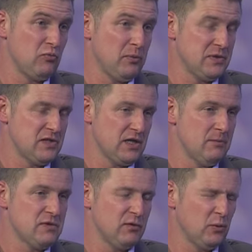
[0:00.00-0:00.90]
property
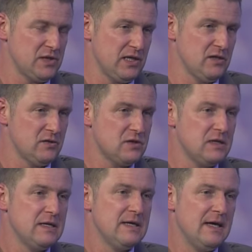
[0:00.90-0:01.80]
types of all
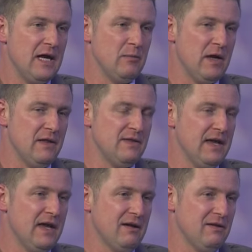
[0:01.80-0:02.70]
tenures, and
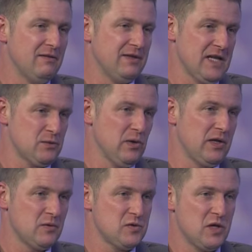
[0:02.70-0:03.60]
that's where the
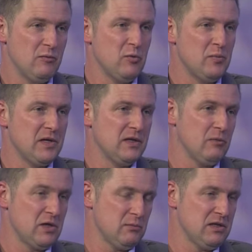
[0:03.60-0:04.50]
concern will be, that
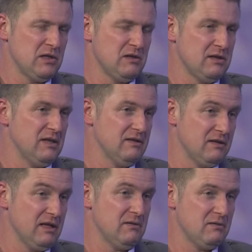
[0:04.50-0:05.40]
we could be
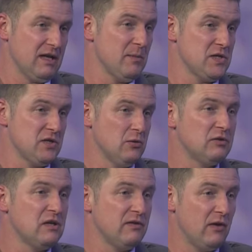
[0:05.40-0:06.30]
damaging or
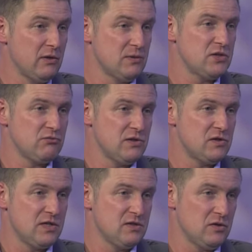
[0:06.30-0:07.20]
devaluing street scenes.